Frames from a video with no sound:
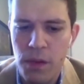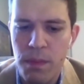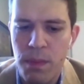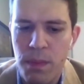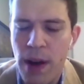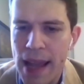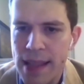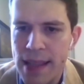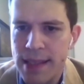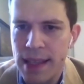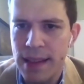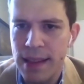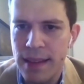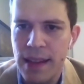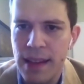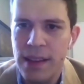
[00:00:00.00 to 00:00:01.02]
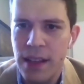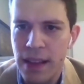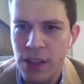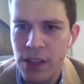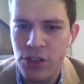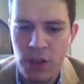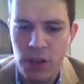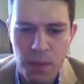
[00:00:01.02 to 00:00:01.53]
of brands and
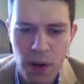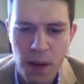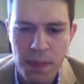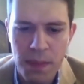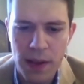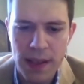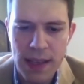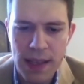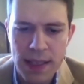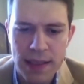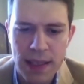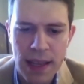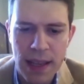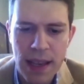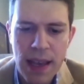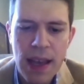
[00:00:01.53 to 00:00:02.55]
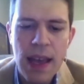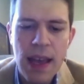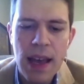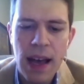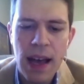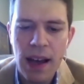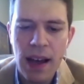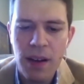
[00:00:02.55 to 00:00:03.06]
intellectual properties,
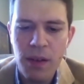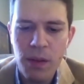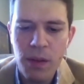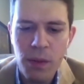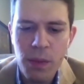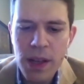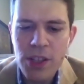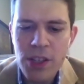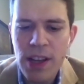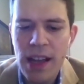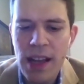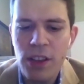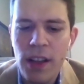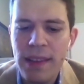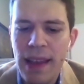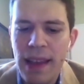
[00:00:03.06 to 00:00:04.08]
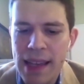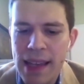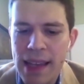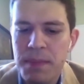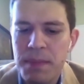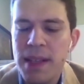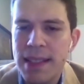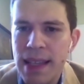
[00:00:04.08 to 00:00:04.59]
which are not
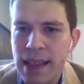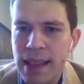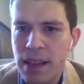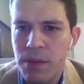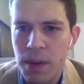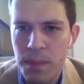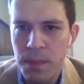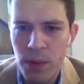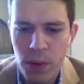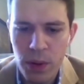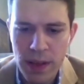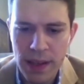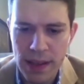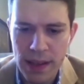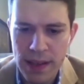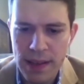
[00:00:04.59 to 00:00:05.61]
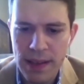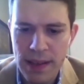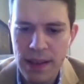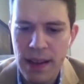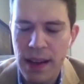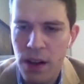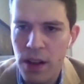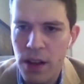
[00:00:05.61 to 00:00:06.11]
explicitly reported
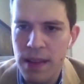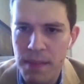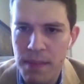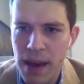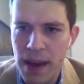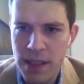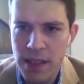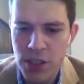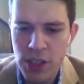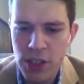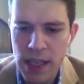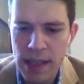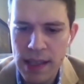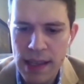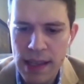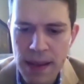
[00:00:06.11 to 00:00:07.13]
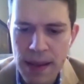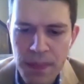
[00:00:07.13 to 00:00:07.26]
on the balance sheet,